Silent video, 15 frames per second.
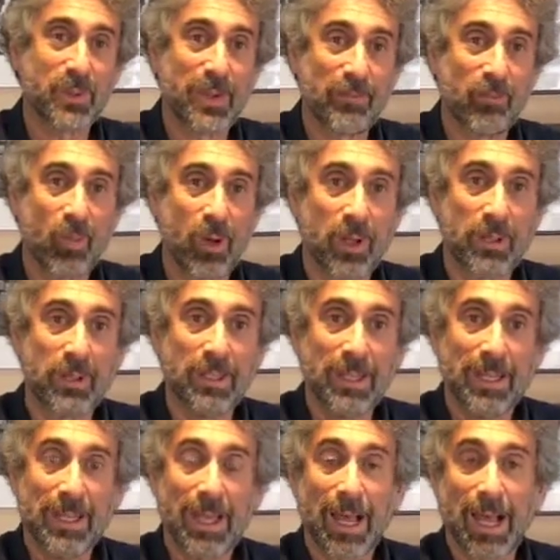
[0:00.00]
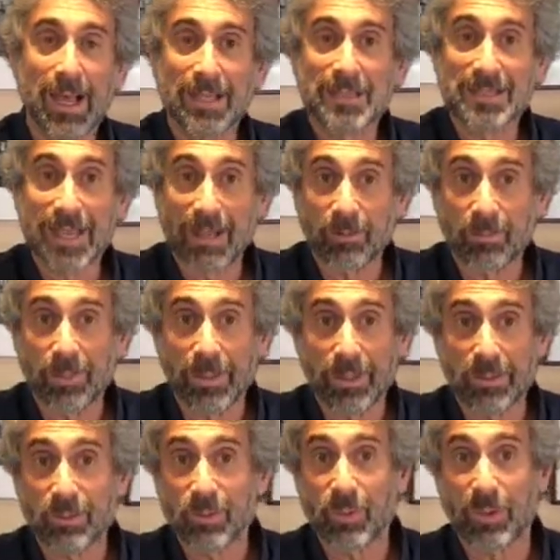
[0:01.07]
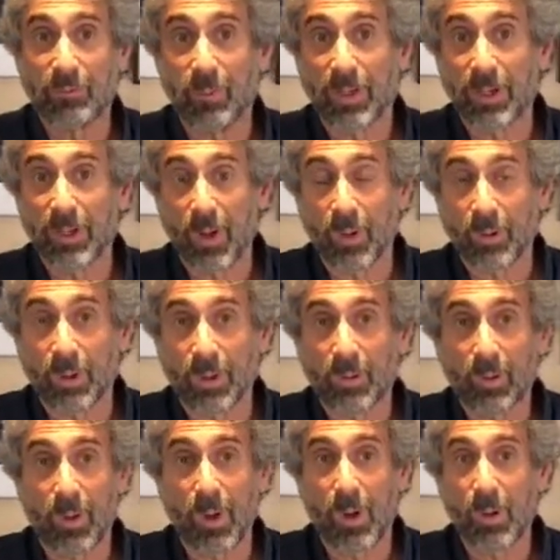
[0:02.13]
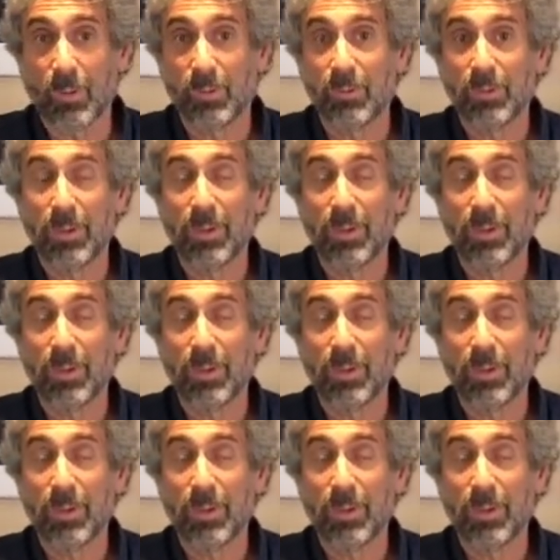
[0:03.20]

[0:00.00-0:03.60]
We have one on South Beach, we have one in Coconut Grove,